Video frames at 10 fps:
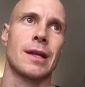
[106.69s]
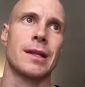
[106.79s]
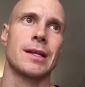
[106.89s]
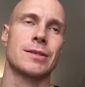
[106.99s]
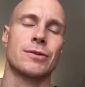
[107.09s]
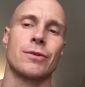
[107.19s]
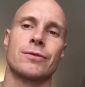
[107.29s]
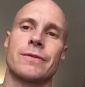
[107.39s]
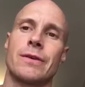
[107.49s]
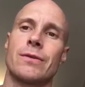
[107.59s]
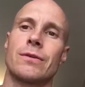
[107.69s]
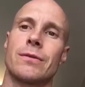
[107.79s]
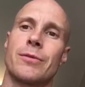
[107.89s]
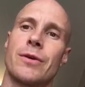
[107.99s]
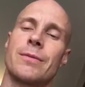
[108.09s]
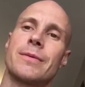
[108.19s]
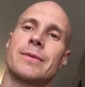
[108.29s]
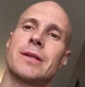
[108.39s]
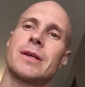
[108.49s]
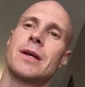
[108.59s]
And that solves all the
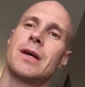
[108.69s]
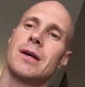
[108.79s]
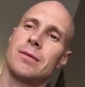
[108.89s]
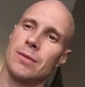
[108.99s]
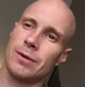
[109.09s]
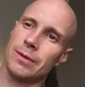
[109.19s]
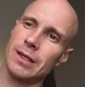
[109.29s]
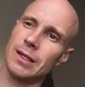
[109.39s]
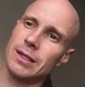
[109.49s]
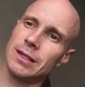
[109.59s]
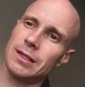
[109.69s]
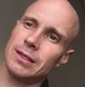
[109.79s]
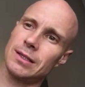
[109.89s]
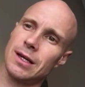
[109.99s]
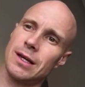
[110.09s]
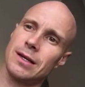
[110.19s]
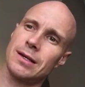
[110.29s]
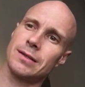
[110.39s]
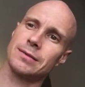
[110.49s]
problems. Bhagavad Gita,